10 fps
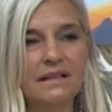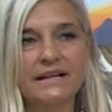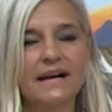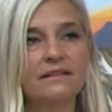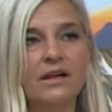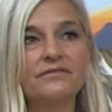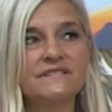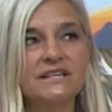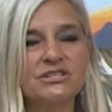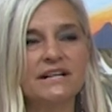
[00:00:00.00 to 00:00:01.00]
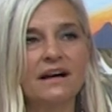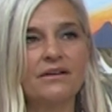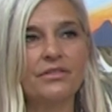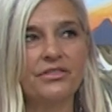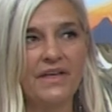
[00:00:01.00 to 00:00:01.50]
like I love teaching
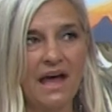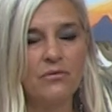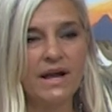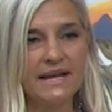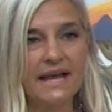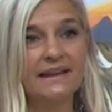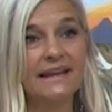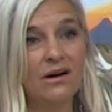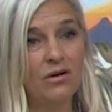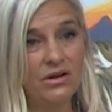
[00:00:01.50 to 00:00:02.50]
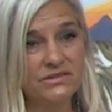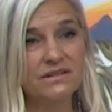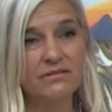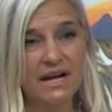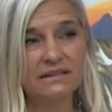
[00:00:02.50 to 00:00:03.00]
that way and now
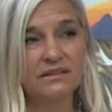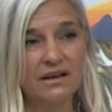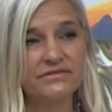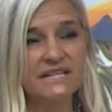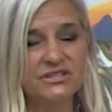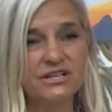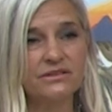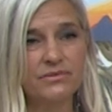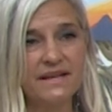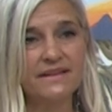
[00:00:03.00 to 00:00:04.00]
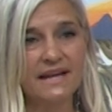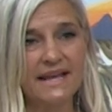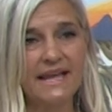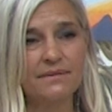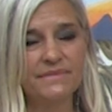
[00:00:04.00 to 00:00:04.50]
also I love teaching the way that
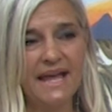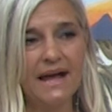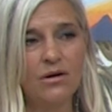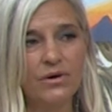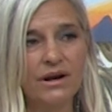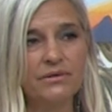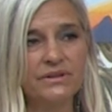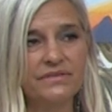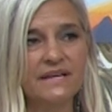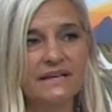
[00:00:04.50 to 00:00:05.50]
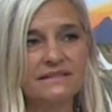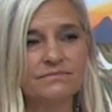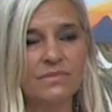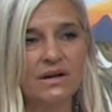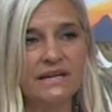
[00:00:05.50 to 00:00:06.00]
I am now where I would think
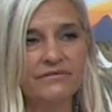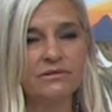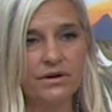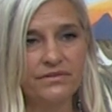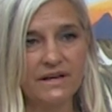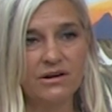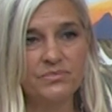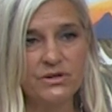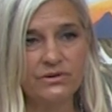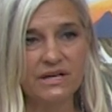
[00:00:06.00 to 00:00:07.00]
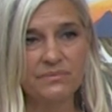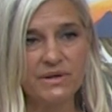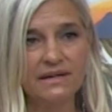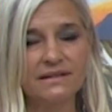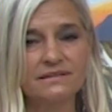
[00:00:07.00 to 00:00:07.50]
it's even more
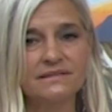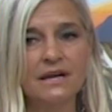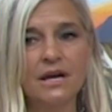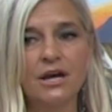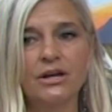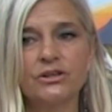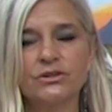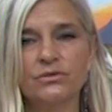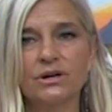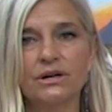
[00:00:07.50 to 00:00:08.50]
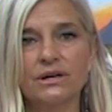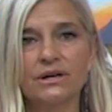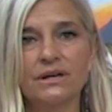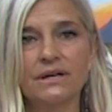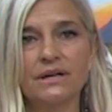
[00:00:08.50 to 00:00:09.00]
therapeutic because
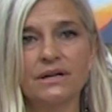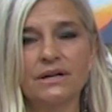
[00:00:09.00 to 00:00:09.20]
you're